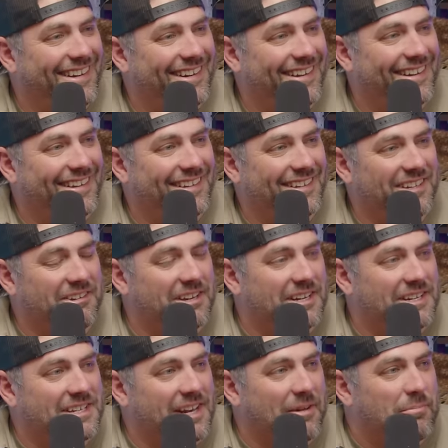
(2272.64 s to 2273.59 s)
You
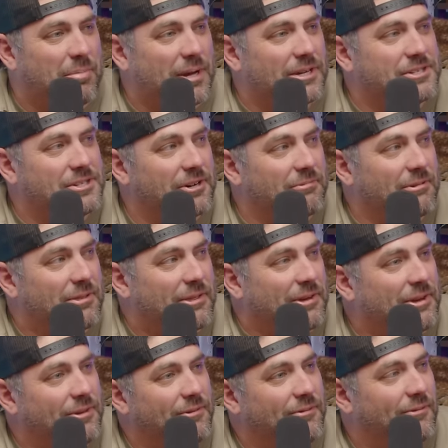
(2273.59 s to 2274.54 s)
get to take a picture with
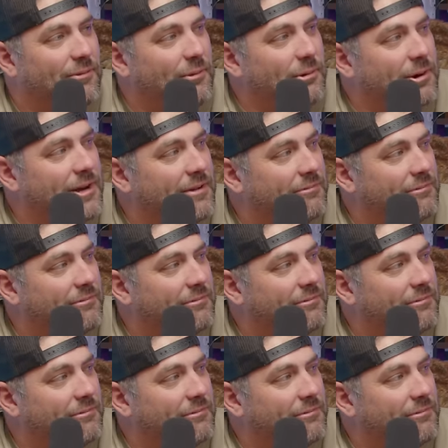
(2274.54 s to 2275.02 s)
a new Ford